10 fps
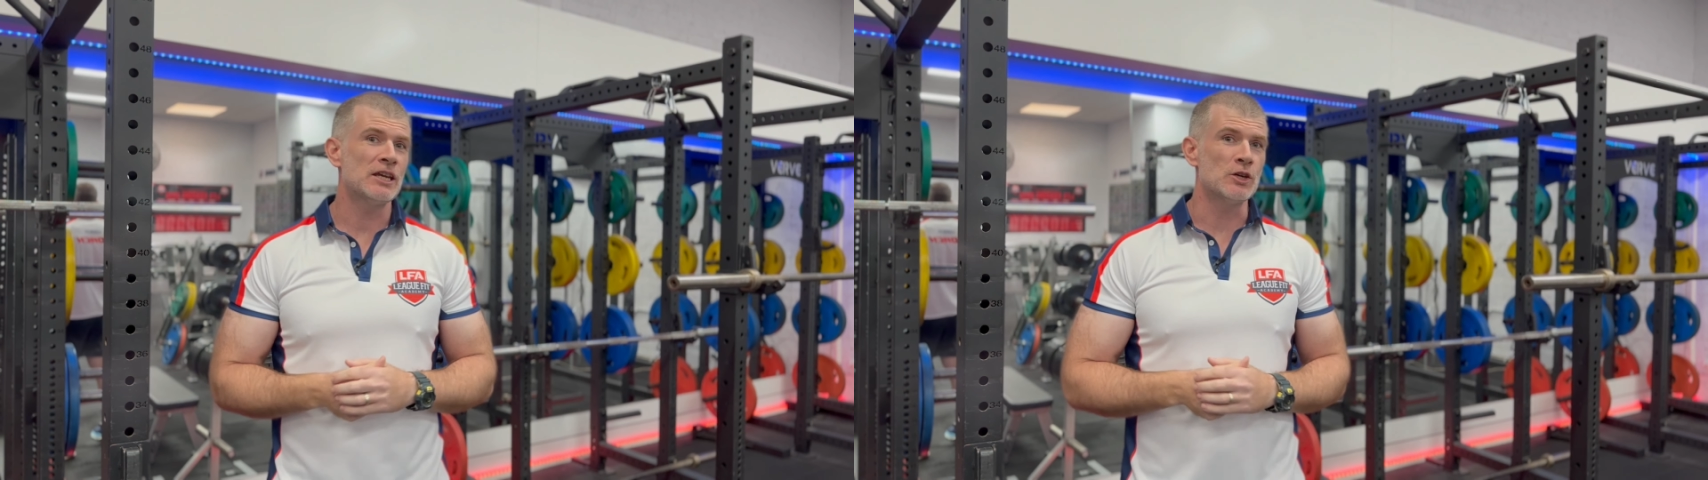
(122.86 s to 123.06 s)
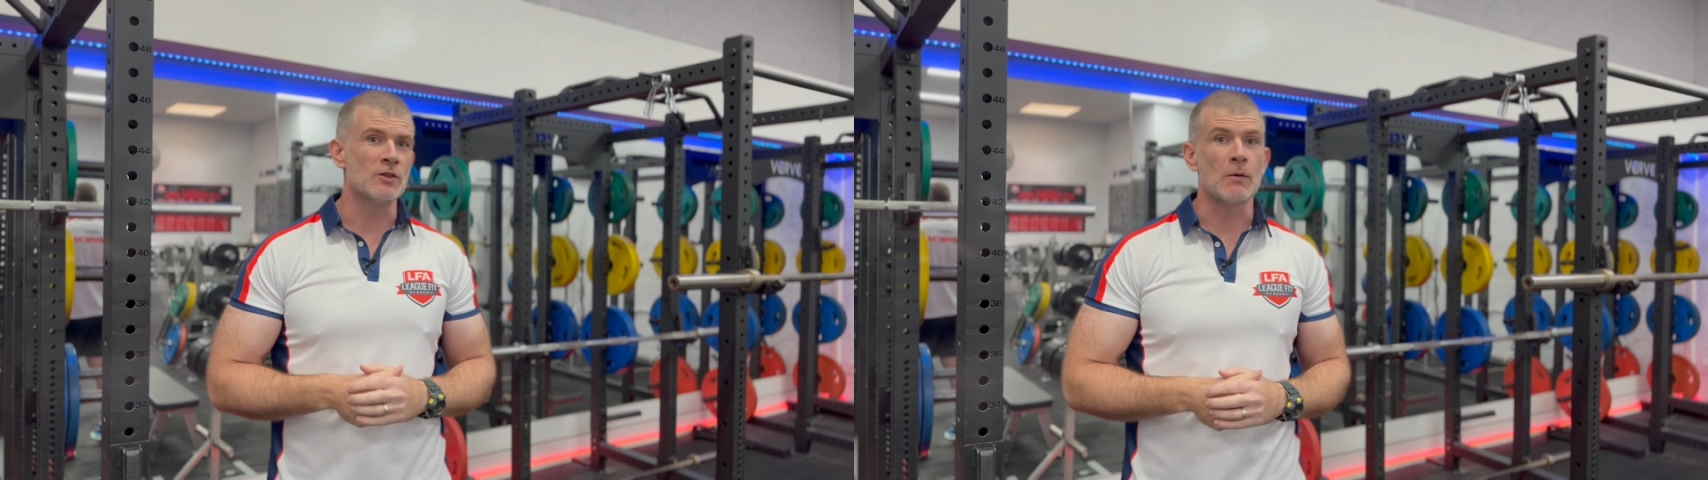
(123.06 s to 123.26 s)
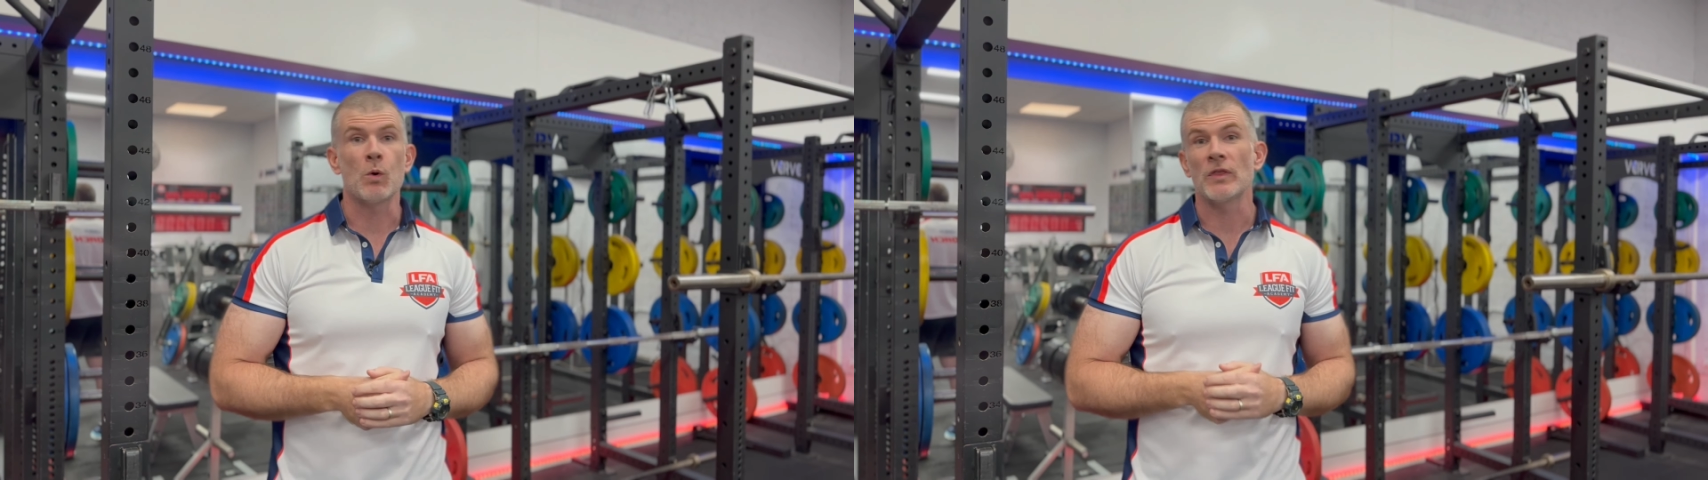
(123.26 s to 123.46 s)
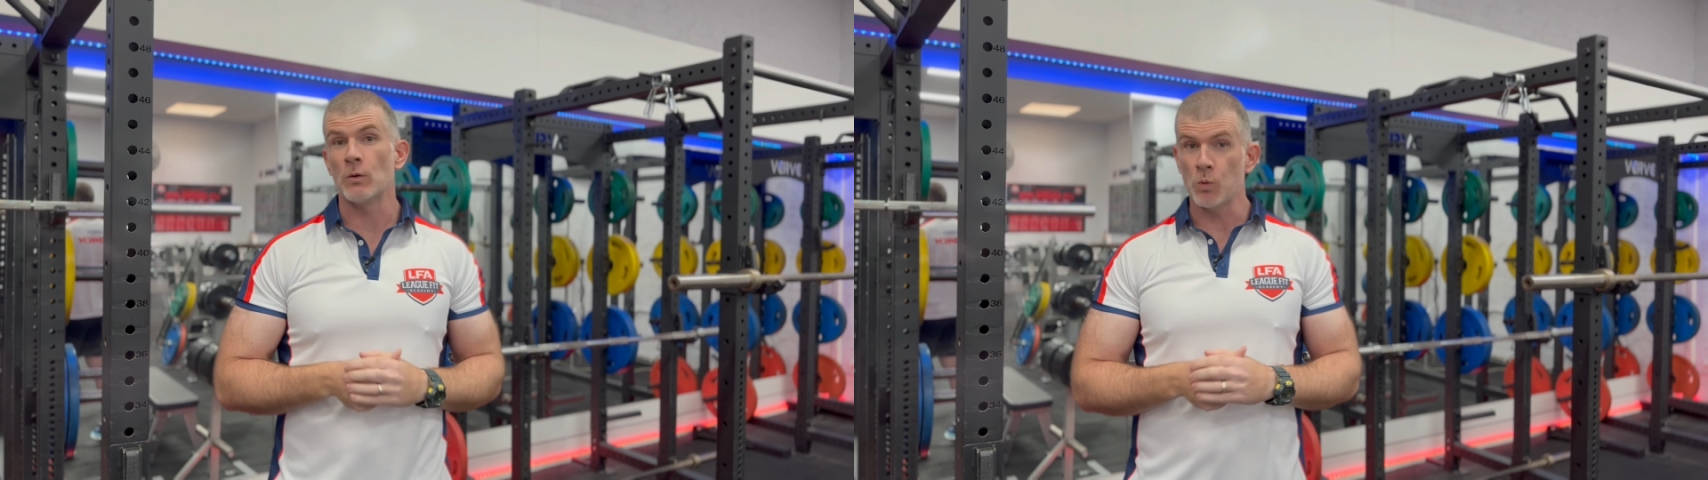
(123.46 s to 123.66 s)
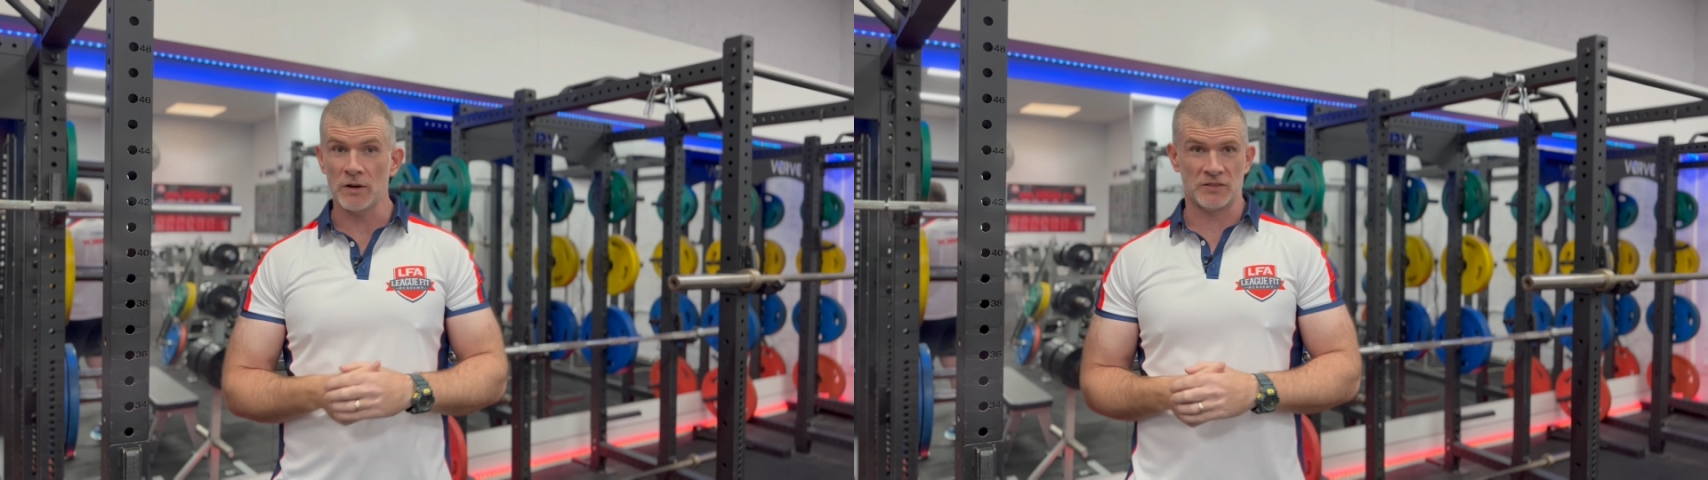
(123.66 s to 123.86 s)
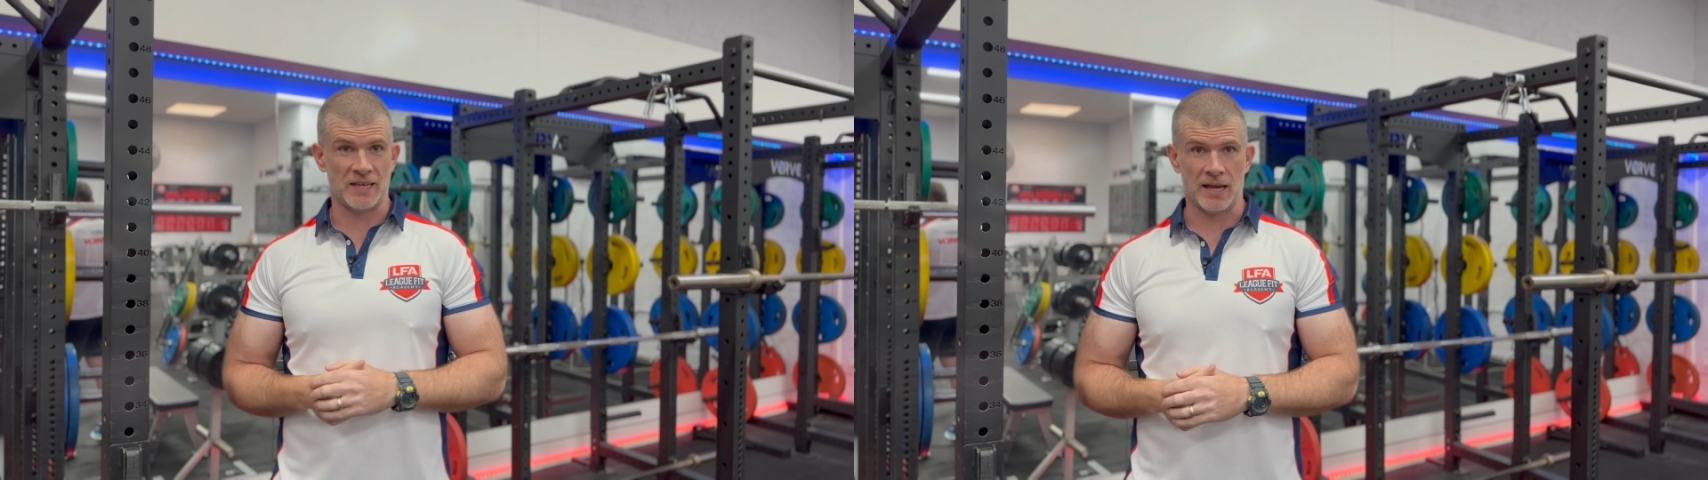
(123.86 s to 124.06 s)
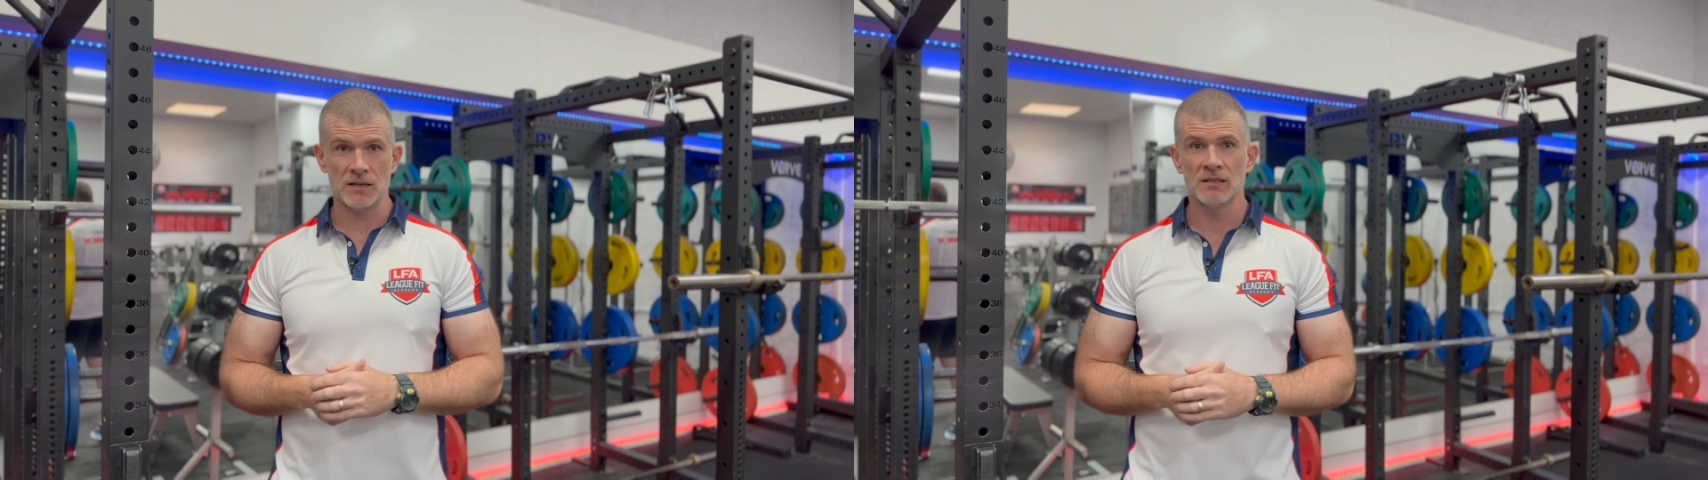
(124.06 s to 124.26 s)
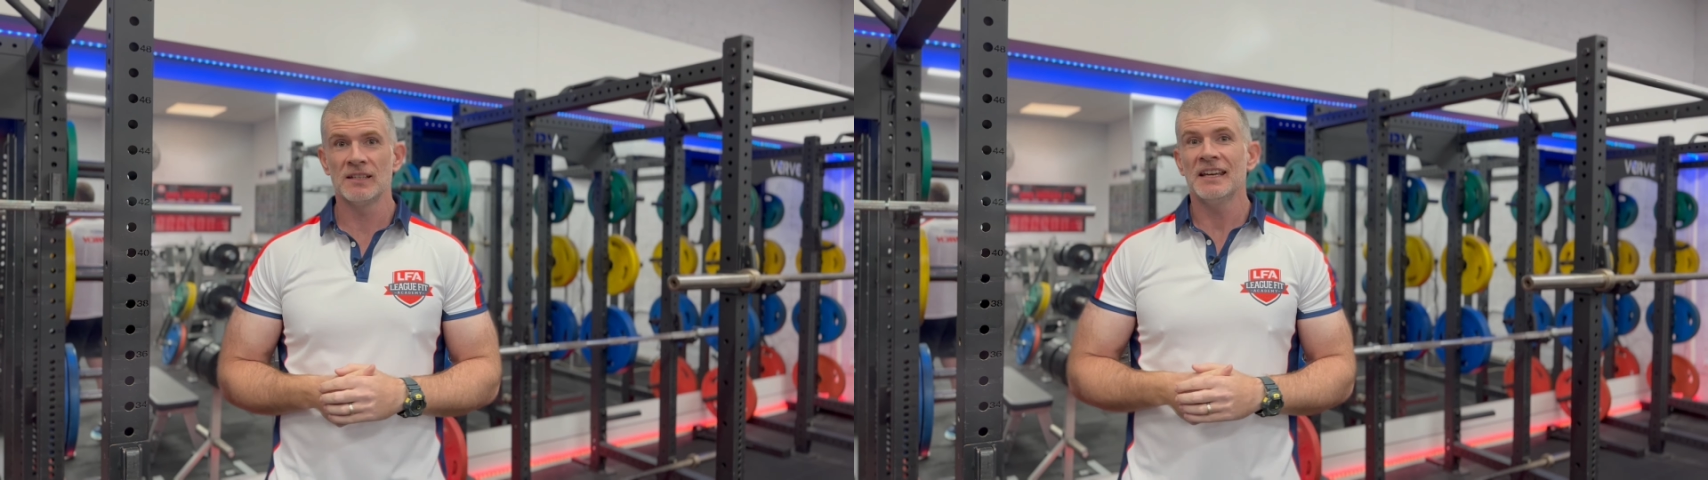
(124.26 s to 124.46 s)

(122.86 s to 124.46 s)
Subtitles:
you that what they would have said